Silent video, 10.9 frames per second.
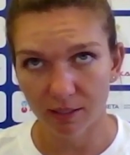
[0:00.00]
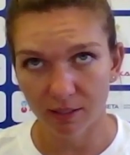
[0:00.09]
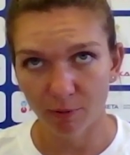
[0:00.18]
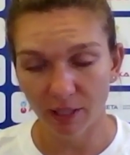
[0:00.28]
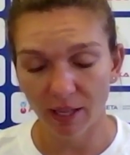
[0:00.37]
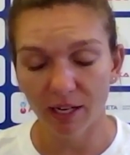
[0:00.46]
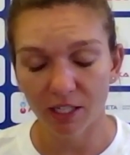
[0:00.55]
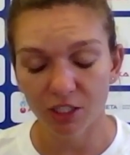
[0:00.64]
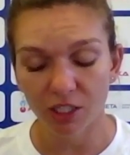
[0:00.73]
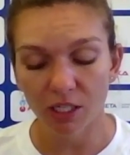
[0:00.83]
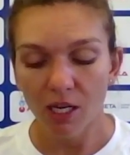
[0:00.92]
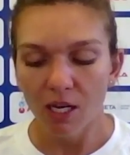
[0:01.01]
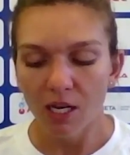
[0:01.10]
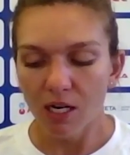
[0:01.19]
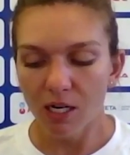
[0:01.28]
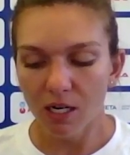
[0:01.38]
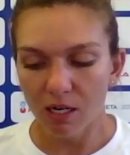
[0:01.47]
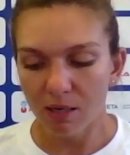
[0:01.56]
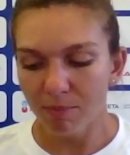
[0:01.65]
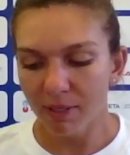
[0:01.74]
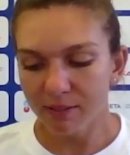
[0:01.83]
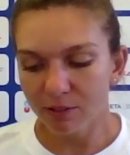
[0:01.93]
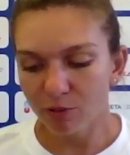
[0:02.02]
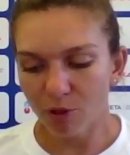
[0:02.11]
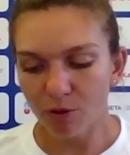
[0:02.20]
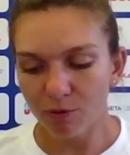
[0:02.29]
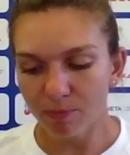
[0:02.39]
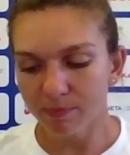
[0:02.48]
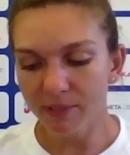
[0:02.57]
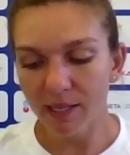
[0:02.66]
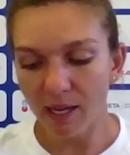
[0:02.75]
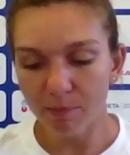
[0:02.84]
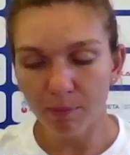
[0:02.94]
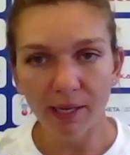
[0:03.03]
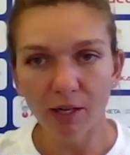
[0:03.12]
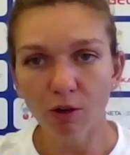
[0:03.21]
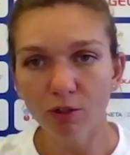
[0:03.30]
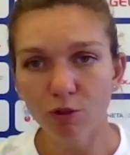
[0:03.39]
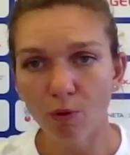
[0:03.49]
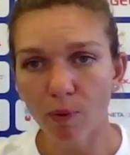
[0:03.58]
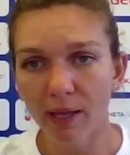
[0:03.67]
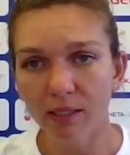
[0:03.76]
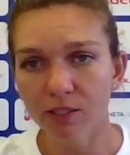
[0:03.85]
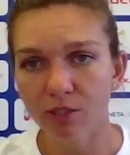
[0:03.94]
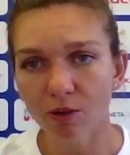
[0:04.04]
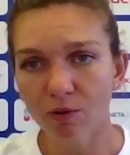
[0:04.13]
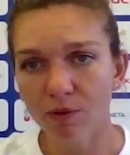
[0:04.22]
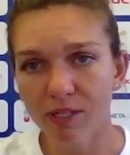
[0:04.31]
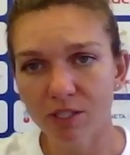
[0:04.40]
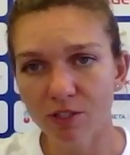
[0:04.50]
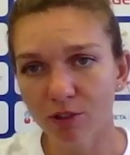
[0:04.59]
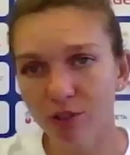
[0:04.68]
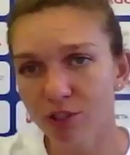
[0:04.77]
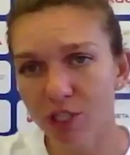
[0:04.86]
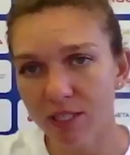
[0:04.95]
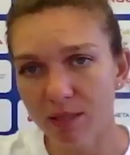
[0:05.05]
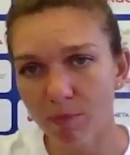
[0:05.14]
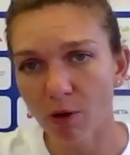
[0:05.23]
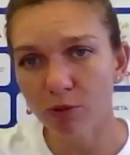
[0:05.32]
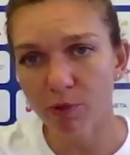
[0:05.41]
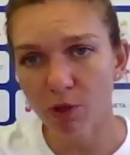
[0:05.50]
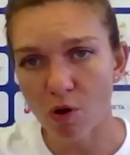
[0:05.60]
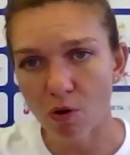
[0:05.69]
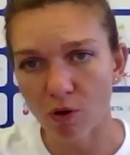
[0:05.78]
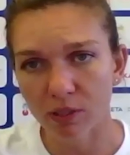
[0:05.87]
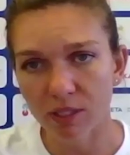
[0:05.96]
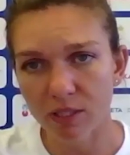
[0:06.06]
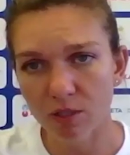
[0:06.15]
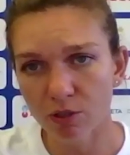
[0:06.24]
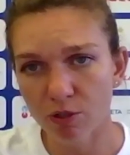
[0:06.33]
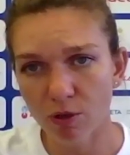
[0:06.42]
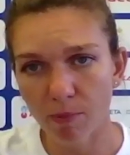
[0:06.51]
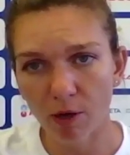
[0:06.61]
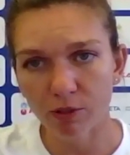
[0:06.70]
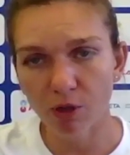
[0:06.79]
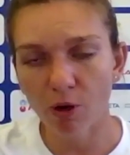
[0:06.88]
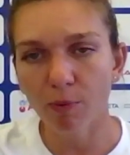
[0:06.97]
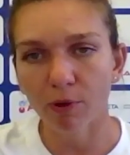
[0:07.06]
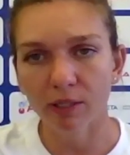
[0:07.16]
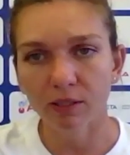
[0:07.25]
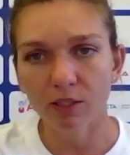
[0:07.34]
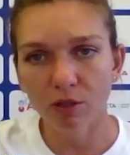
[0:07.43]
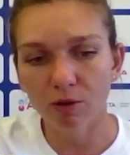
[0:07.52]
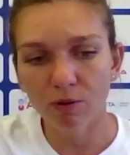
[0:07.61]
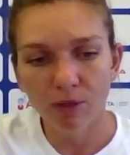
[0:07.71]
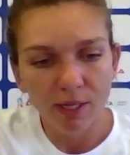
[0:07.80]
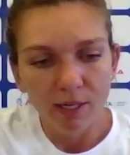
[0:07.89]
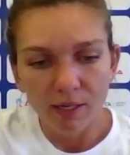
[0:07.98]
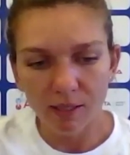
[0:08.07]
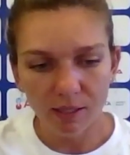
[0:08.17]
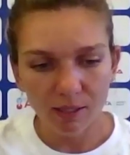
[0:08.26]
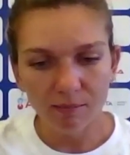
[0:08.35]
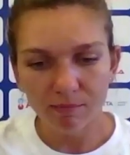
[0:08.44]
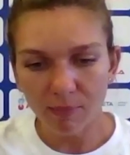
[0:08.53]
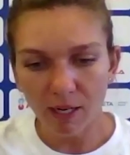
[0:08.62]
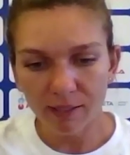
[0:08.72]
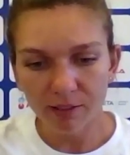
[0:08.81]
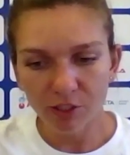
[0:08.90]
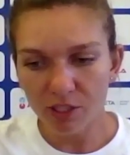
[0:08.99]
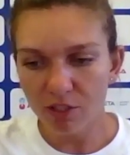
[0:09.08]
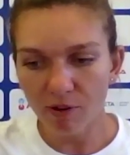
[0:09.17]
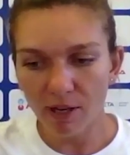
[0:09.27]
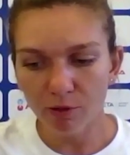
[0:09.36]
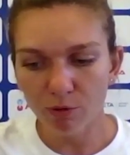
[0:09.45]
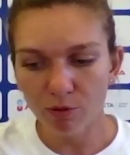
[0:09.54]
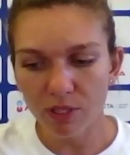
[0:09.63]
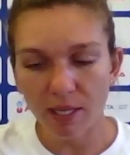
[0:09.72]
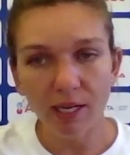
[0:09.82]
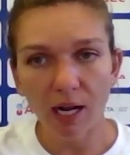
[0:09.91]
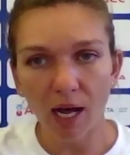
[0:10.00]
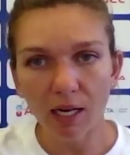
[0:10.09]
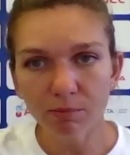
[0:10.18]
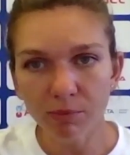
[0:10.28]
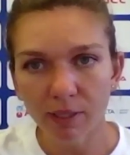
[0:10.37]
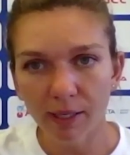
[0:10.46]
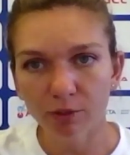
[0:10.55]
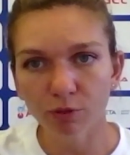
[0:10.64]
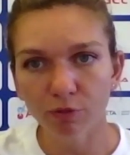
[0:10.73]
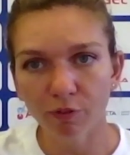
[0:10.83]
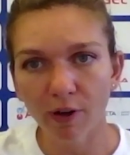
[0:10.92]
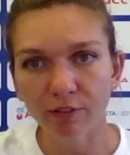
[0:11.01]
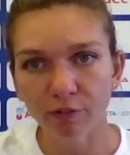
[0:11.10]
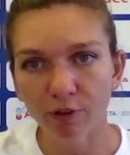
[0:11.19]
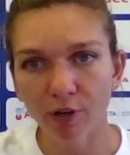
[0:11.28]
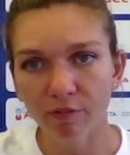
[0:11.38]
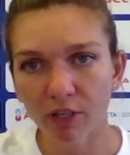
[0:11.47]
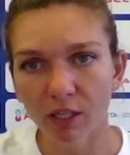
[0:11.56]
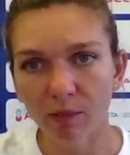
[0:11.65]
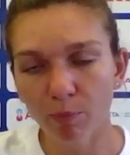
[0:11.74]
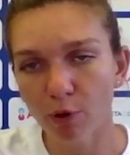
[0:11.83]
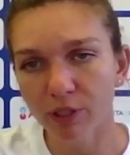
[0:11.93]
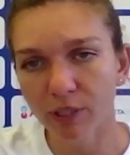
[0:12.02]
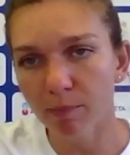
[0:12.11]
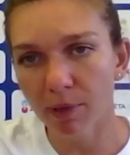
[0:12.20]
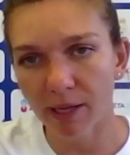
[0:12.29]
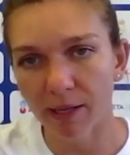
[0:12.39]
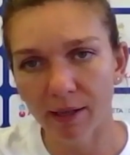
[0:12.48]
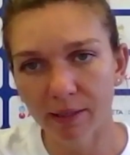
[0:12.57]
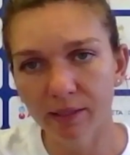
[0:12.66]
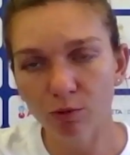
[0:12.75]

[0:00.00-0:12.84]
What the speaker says: with energy. But you know, they are playing also well, so it's not just about me on court; it's also about the opponent. So I just try to stay calm and to fight for every point I play, and it